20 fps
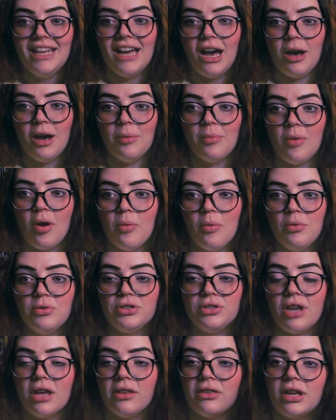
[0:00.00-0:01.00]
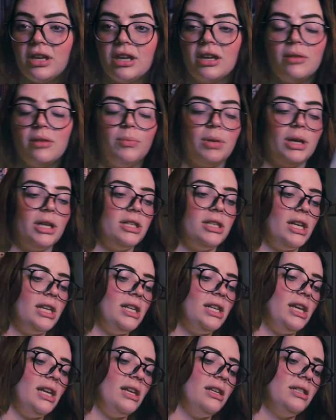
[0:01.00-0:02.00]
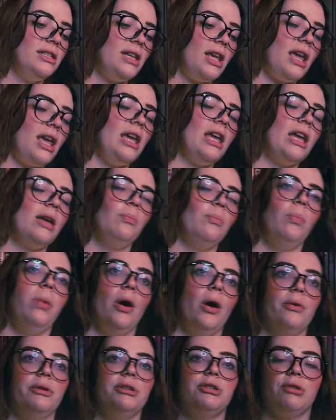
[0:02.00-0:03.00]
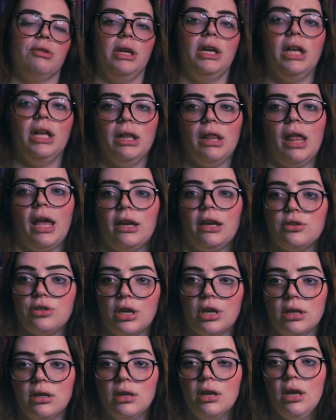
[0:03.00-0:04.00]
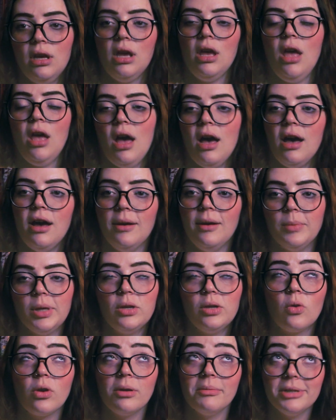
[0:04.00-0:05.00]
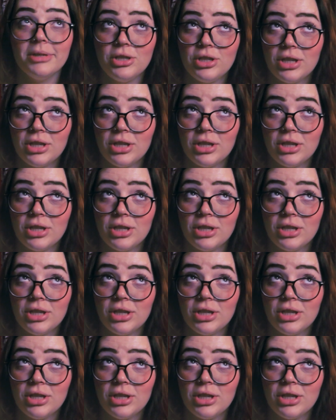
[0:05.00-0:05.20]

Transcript: almost nothing, but it is a poetry collection. Norma